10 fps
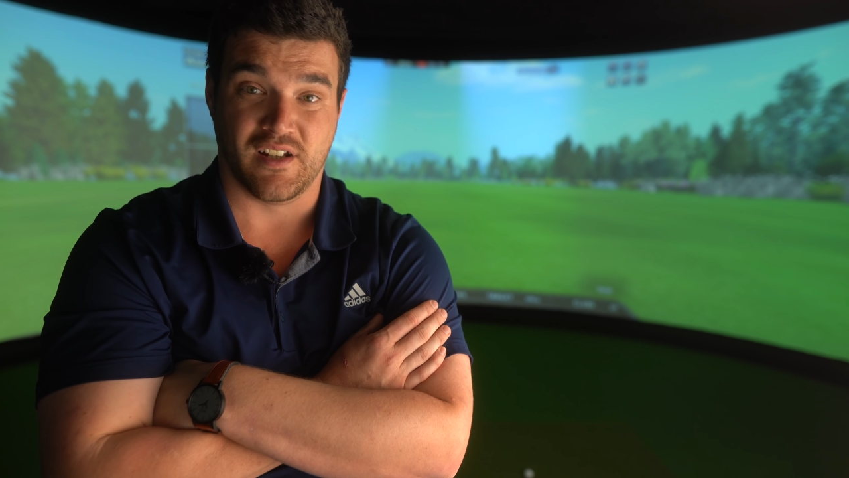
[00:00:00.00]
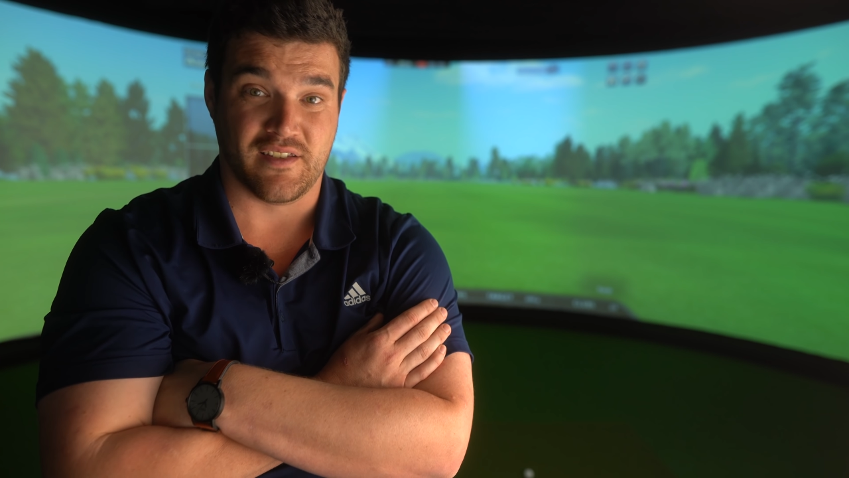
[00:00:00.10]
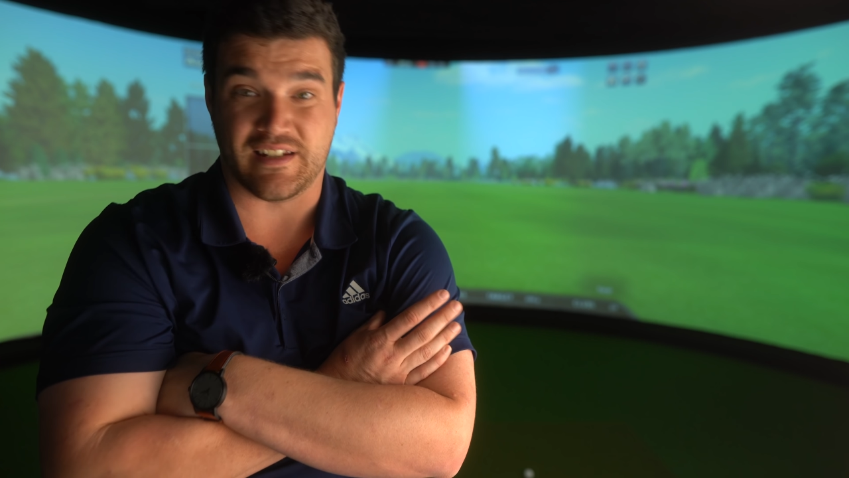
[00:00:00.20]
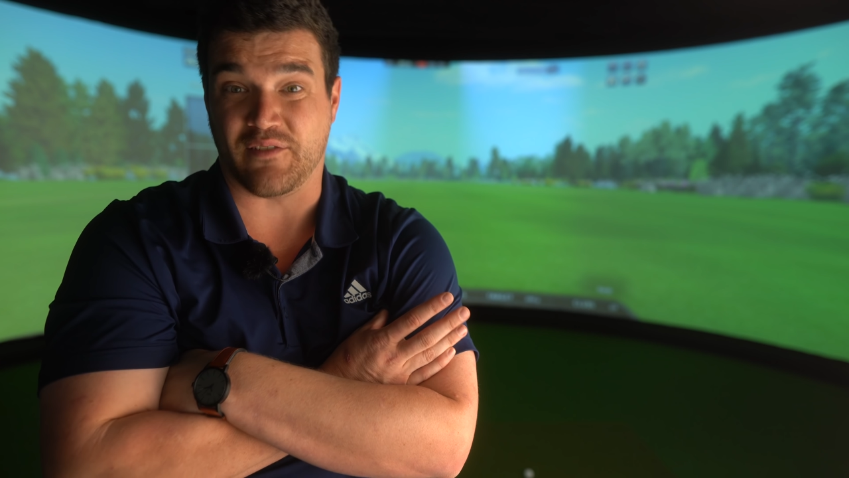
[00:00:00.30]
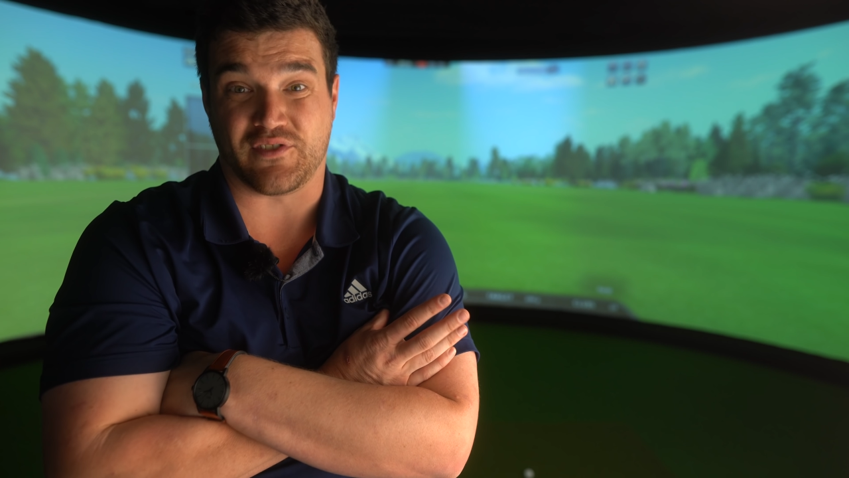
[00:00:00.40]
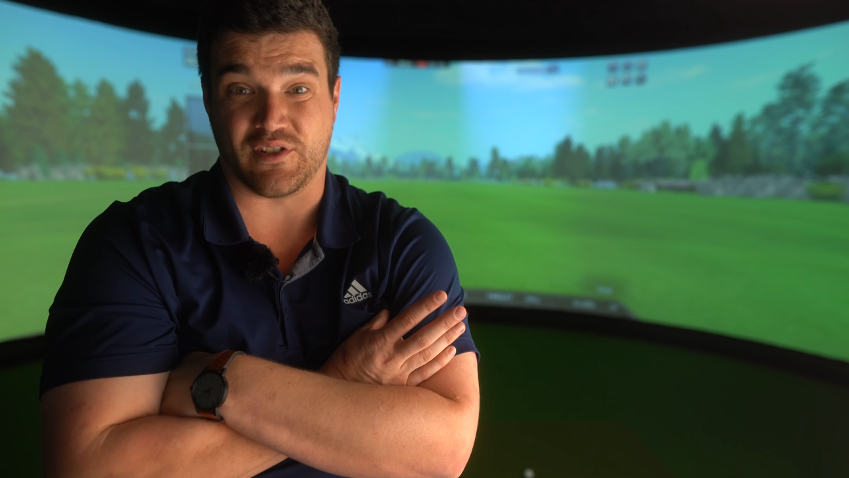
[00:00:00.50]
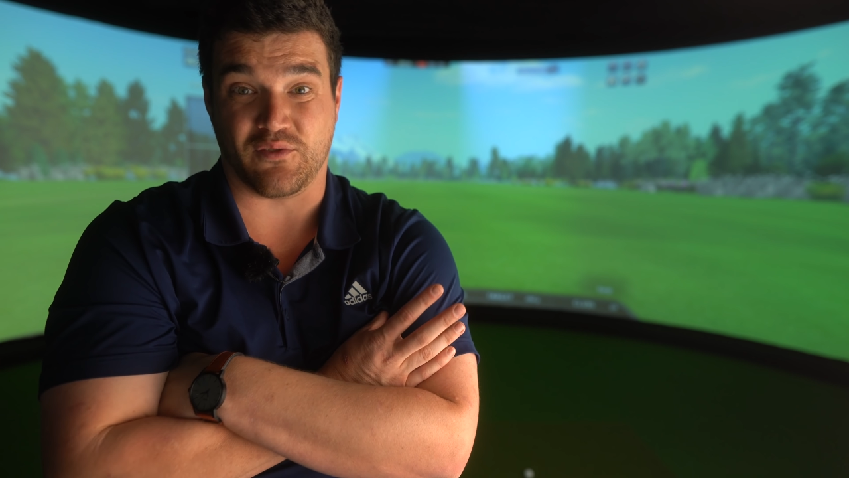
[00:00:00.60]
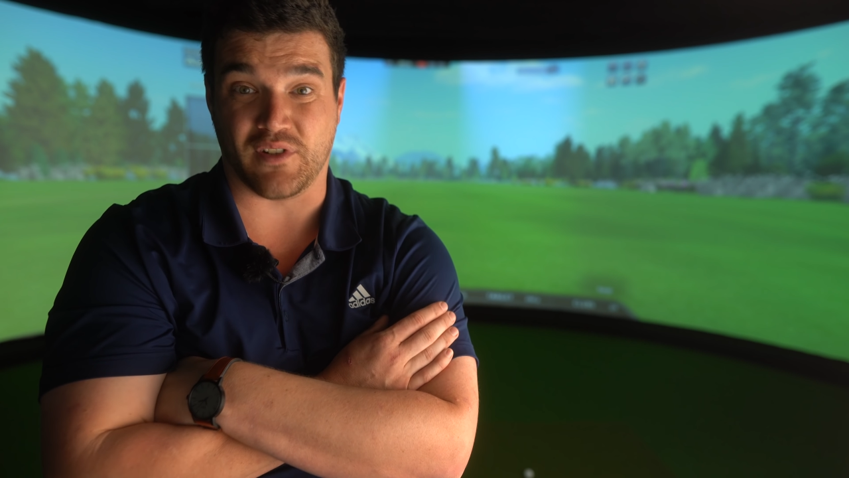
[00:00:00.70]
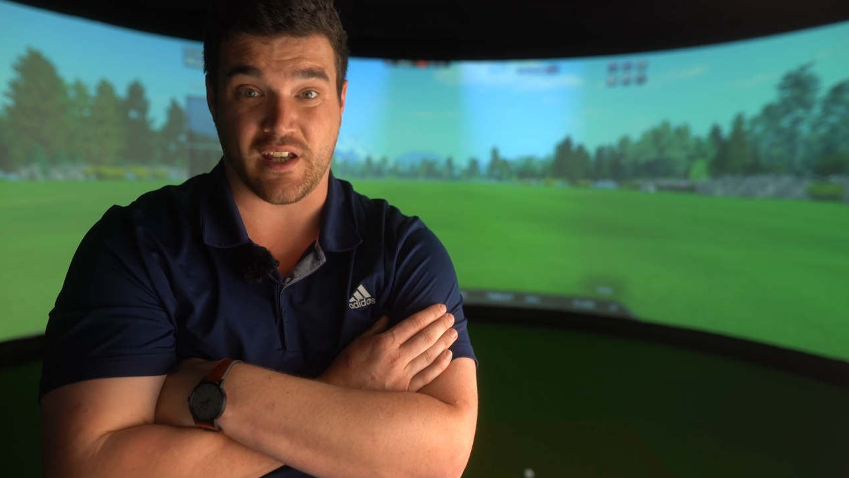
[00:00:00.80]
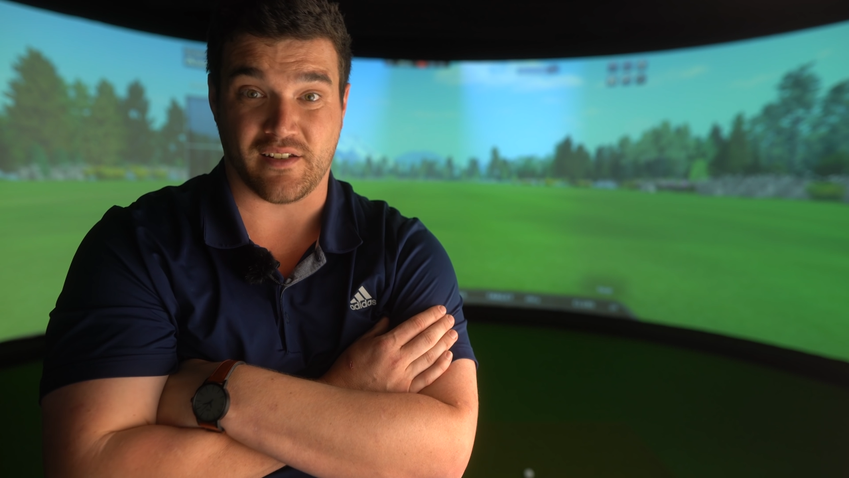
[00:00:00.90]
They don't
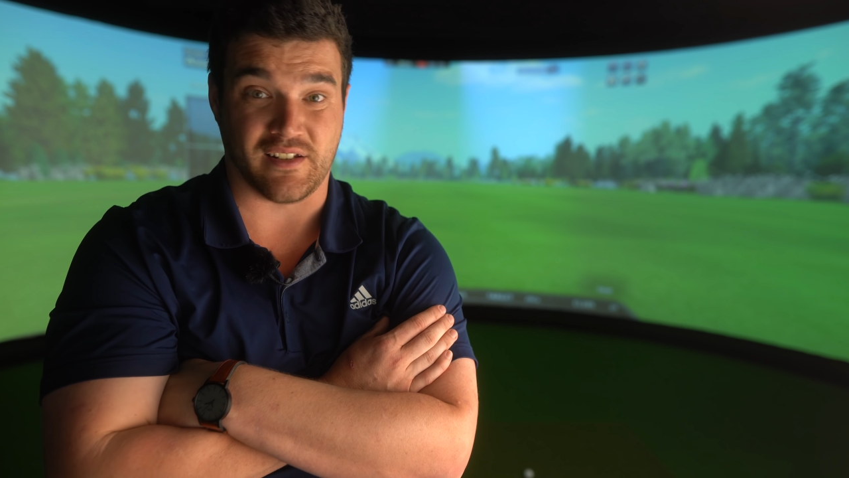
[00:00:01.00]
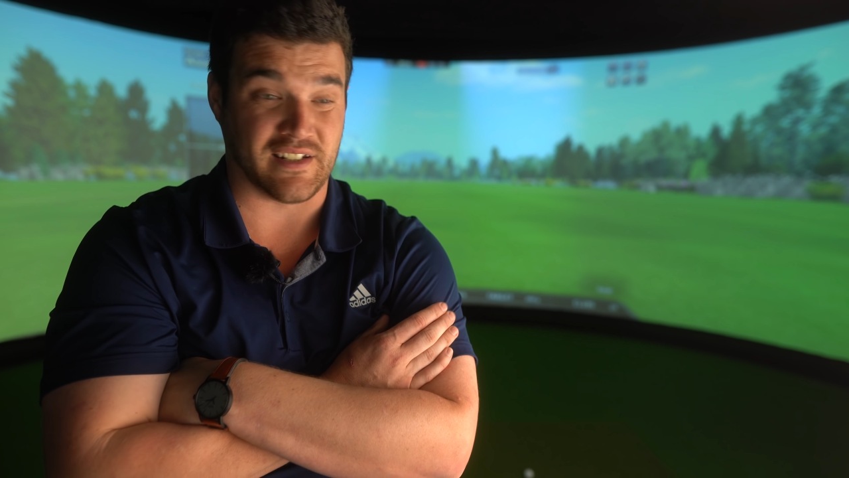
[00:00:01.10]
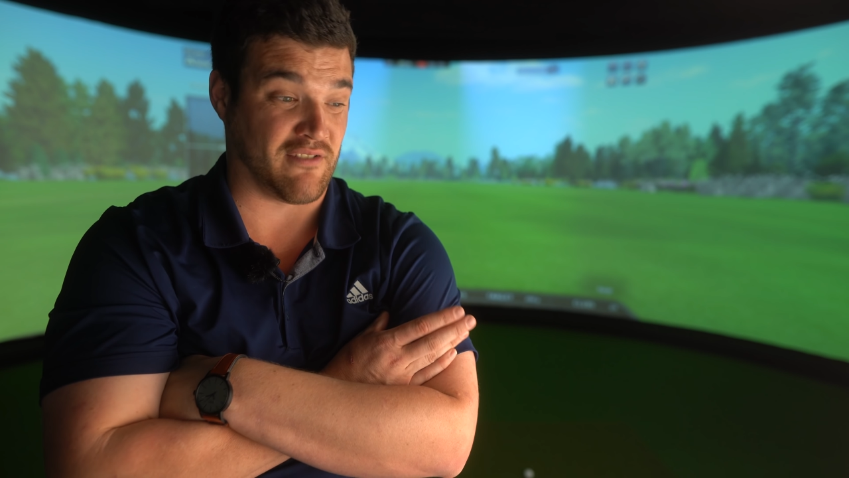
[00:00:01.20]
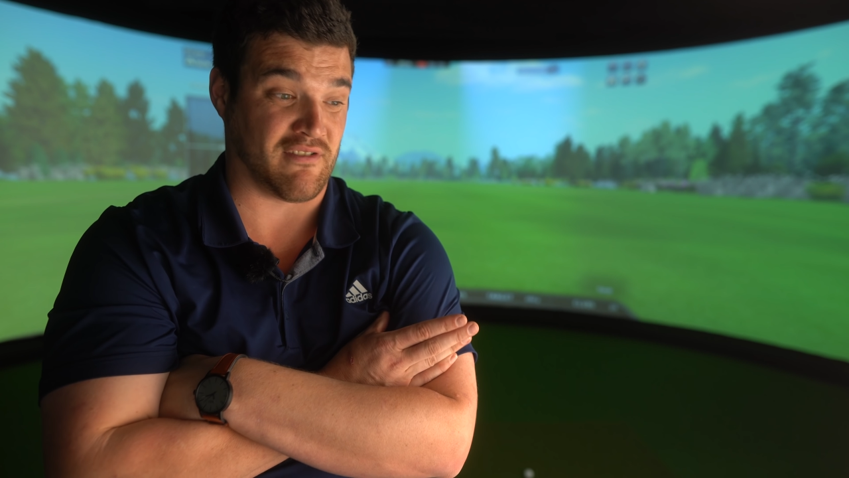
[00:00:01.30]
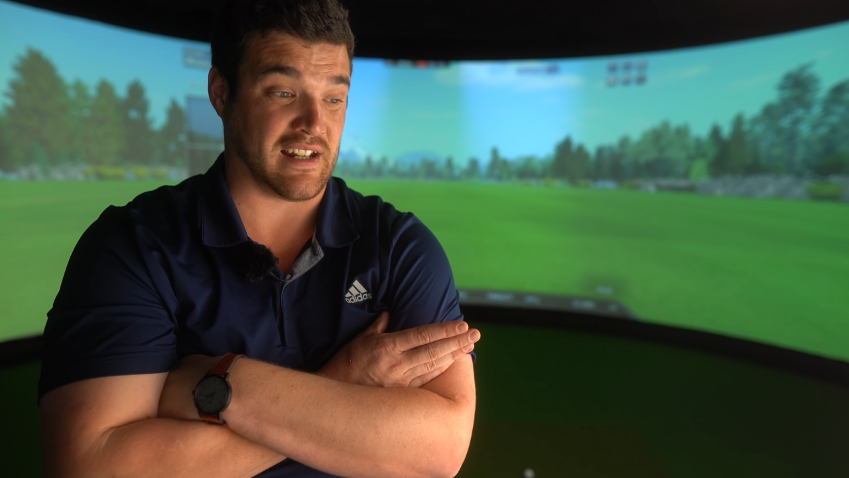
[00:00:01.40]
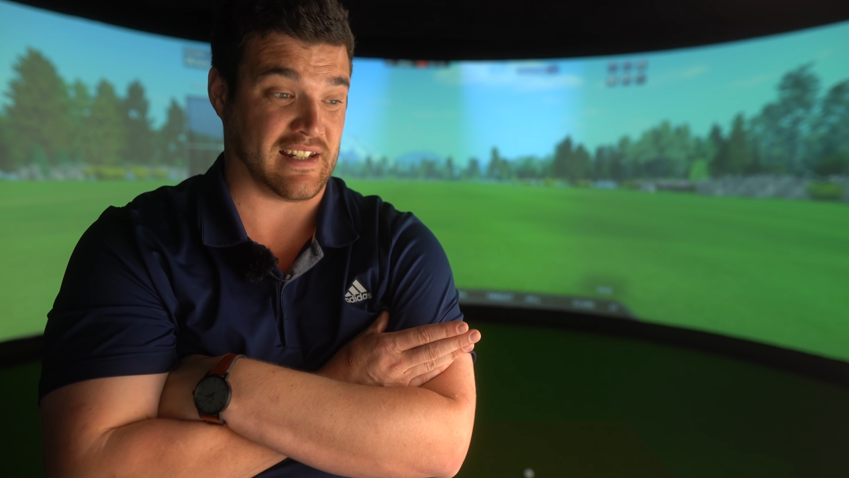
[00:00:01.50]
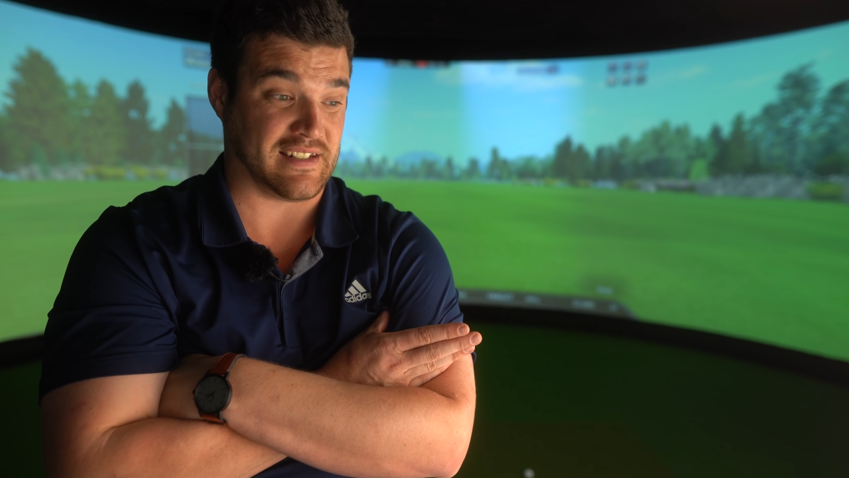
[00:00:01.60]
suit you, you don't really